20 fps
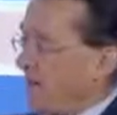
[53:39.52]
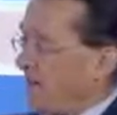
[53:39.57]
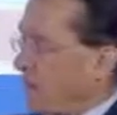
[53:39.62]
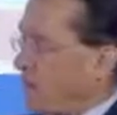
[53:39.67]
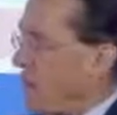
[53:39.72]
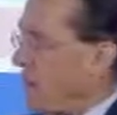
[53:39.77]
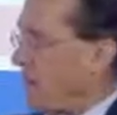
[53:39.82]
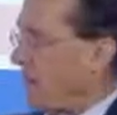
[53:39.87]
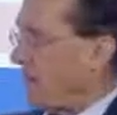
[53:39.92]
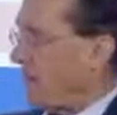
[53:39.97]

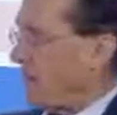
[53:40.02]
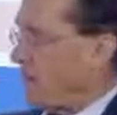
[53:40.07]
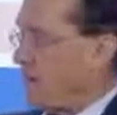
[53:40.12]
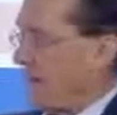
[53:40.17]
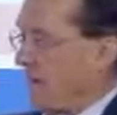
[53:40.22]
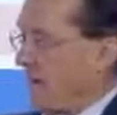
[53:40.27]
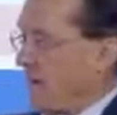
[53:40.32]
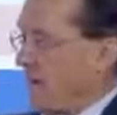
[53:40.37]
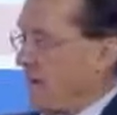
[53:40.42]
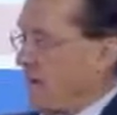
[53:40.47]
rich
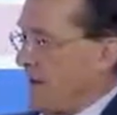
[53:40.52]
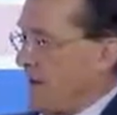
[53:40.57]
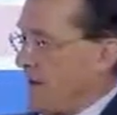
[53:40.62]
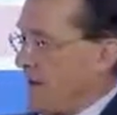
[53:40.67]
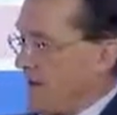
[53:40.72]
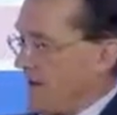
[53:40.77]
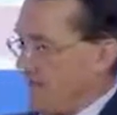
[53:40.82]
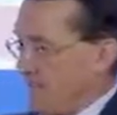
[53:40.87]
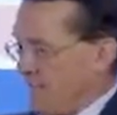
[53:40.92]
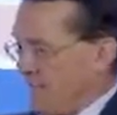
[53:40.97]
folks
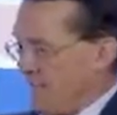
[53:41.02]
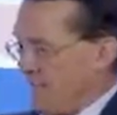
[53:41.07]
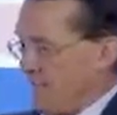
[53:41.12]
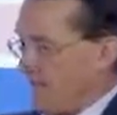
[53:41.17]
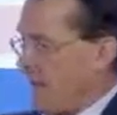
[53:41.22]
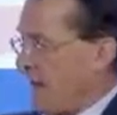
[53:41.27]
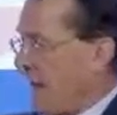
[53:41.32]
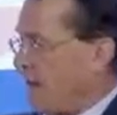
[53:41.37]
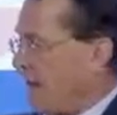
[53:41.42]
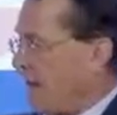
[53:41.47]

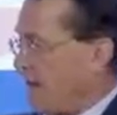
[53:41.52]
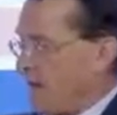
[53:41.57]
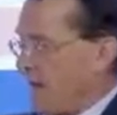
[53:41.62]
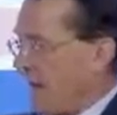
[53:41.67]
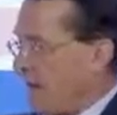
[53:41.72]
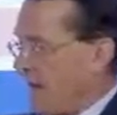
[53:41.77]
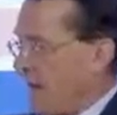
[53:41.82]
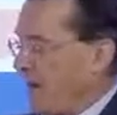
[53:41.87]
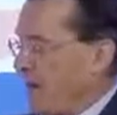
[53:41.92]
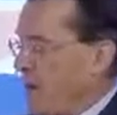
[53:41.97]
in
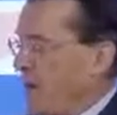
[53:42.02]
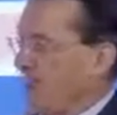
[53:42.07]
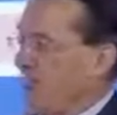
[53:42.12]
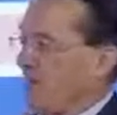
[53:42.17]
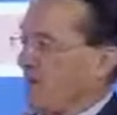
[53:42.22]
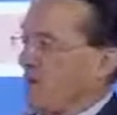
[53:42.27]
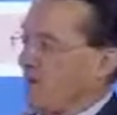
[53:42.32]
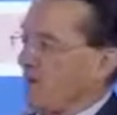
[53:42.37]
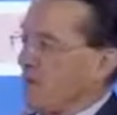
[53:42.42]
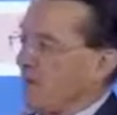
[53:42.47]
Malibu, I think he
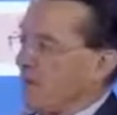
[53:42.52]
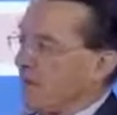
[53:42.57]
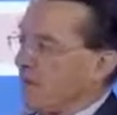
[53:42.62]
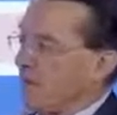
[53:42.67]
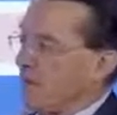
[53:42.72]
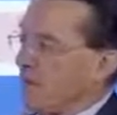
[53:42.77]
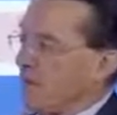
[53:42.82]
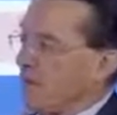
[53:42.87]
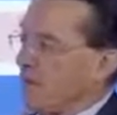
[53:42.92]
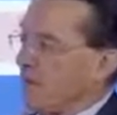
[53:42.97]
used
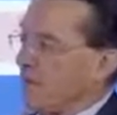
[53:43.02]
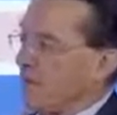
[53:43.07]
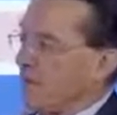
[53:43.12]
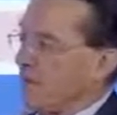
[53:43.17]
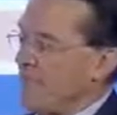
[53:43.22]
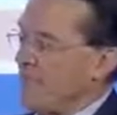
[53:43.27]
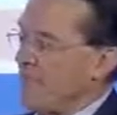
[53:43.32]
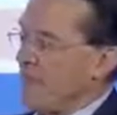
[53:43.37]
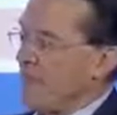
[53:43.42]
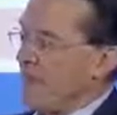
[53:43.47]
was the
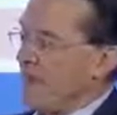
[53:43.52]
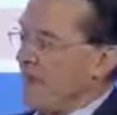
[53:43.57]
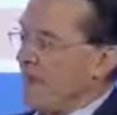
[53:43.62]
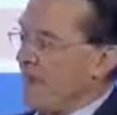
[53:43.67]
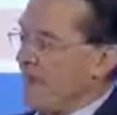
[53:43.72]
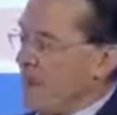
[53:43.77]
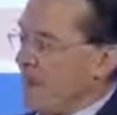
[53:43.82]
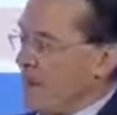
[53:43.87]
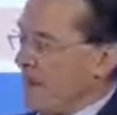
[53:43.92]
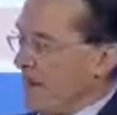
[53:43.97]
city,
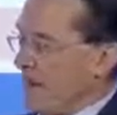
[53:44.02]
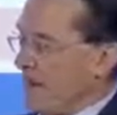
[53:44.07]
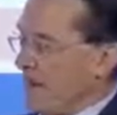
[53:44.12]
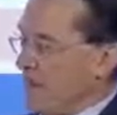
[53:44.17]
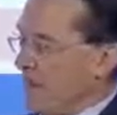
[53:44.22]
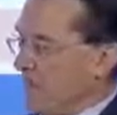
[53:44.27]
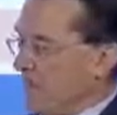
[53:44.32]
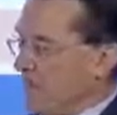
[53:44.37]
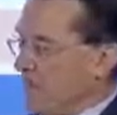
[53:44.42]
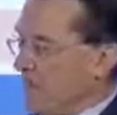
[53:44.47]
getting